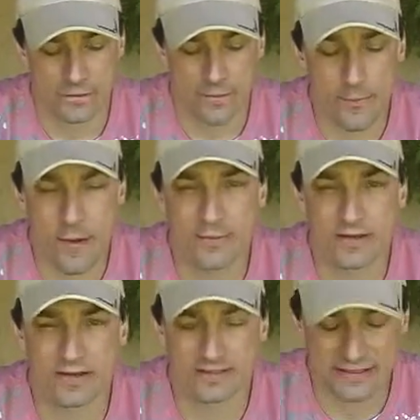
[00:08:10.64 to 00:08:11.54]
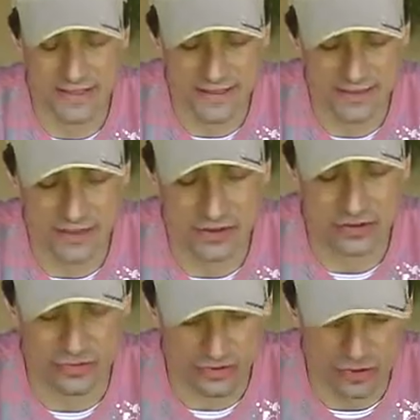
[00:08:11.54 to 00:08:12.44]
Remember, the seeds
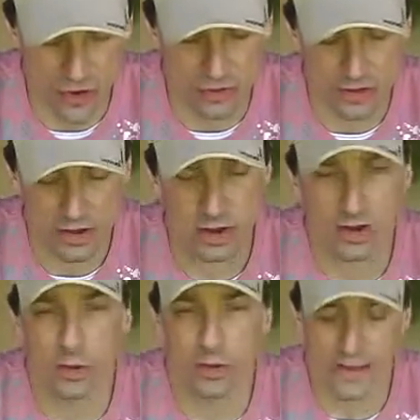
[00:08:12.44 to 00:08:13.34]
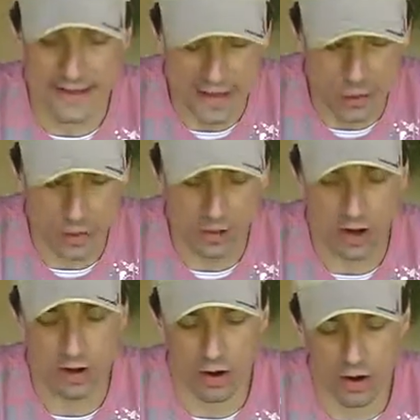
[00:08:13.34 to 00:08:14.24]
that you sow will equal
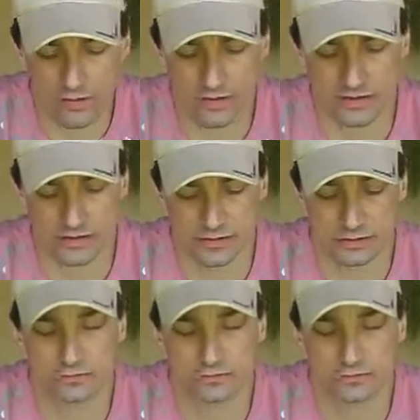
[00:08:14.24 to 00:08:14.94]
a harvest.